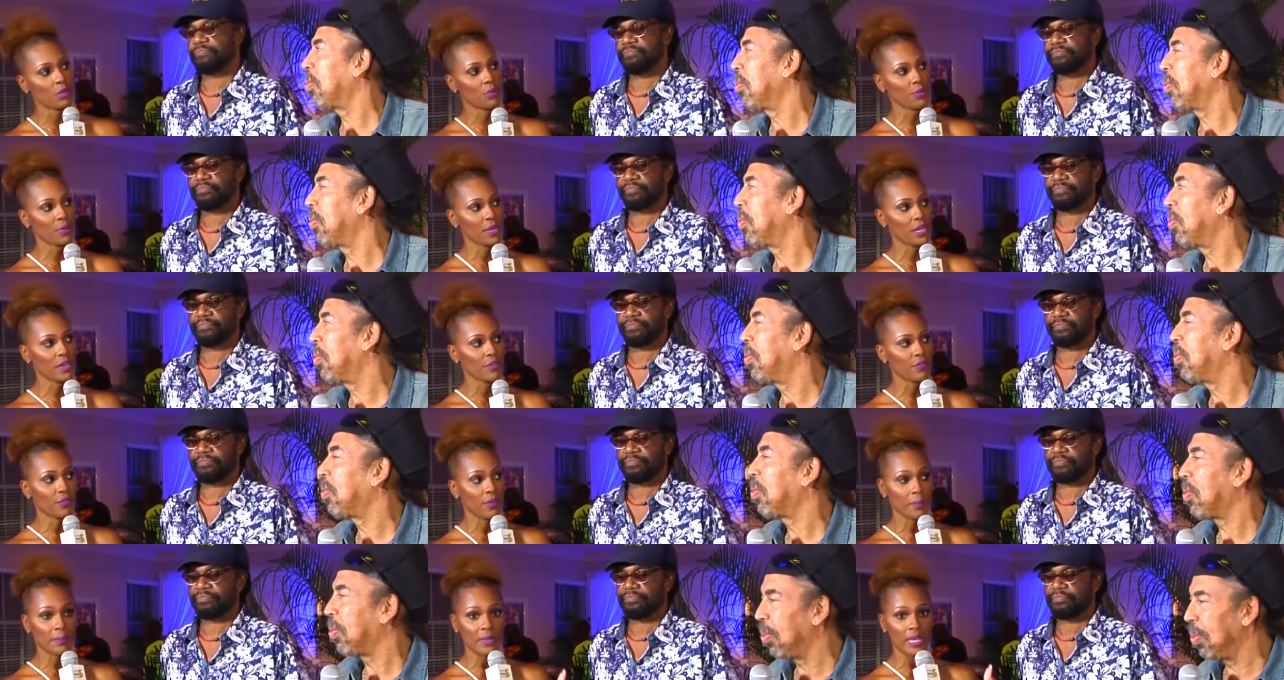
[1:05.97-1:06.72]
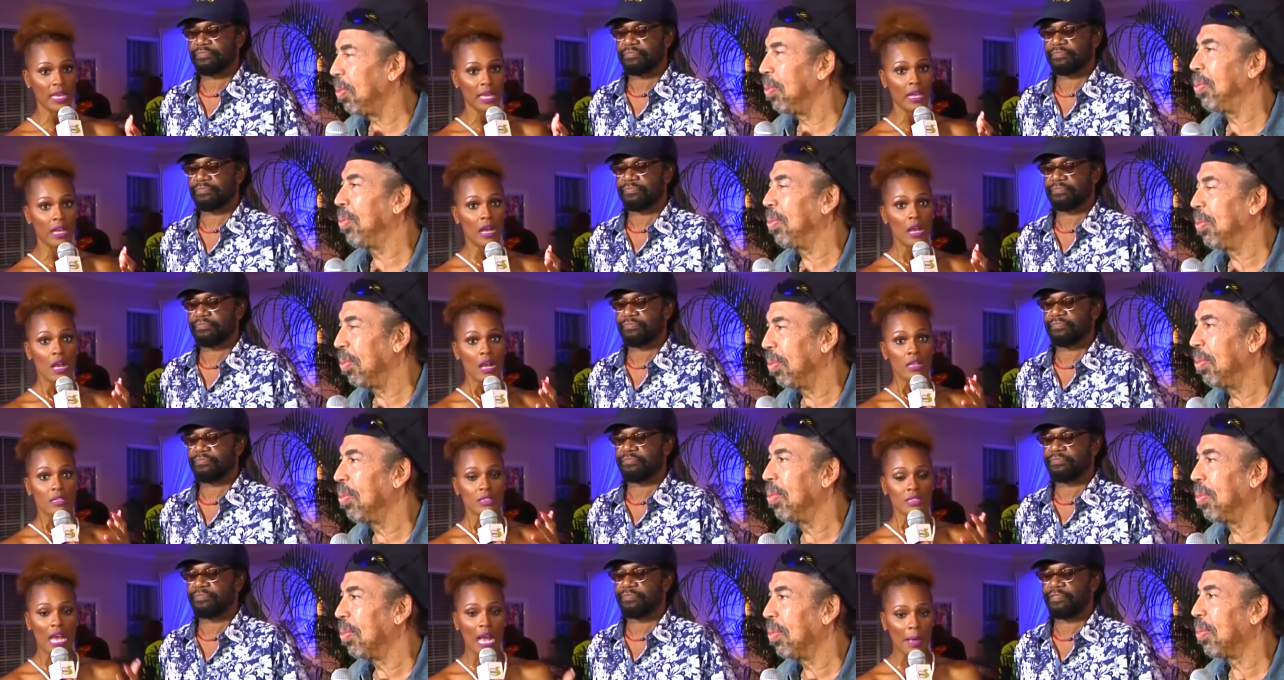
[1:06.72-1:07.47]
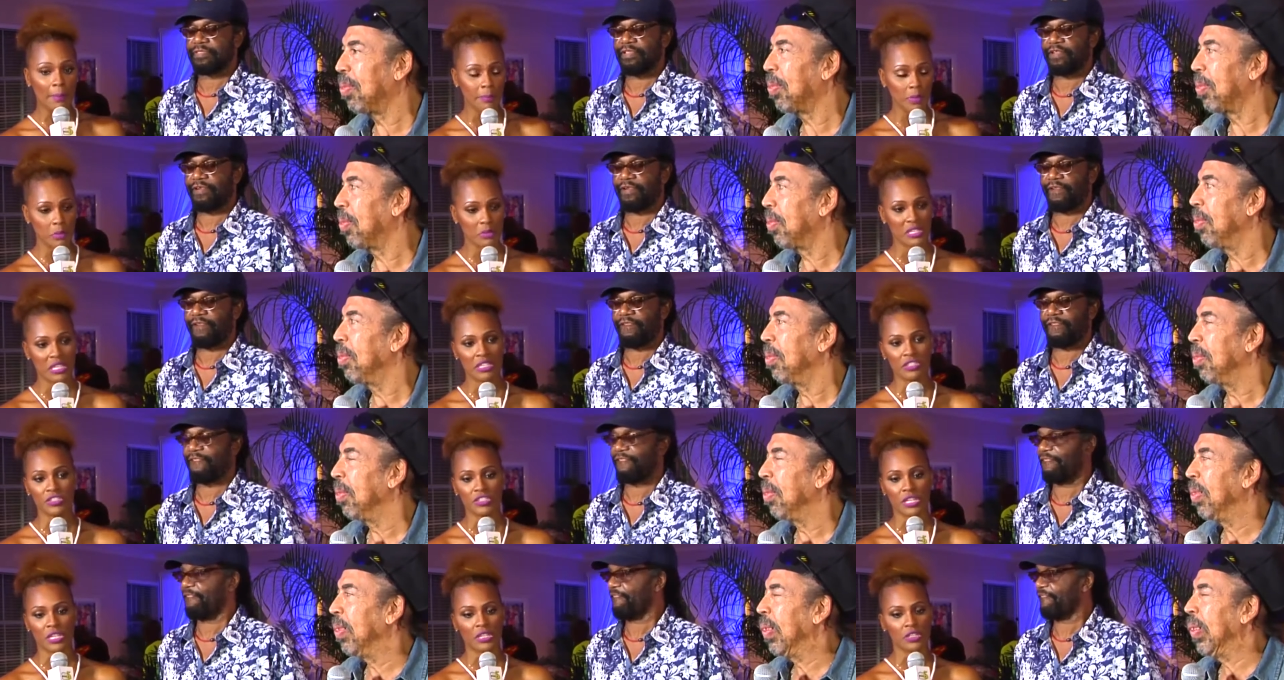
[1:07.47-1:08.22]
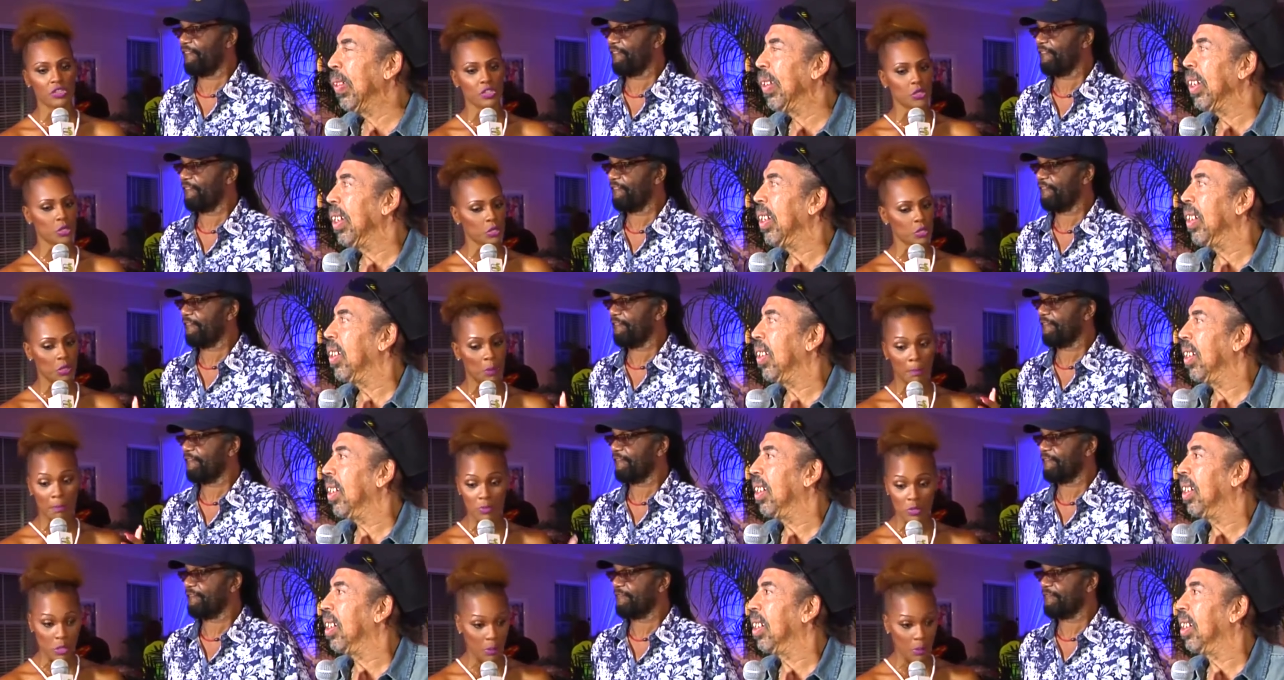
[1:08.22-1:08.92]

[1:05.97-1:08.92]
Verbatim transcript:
Speaker 1: career from being top musicians, the,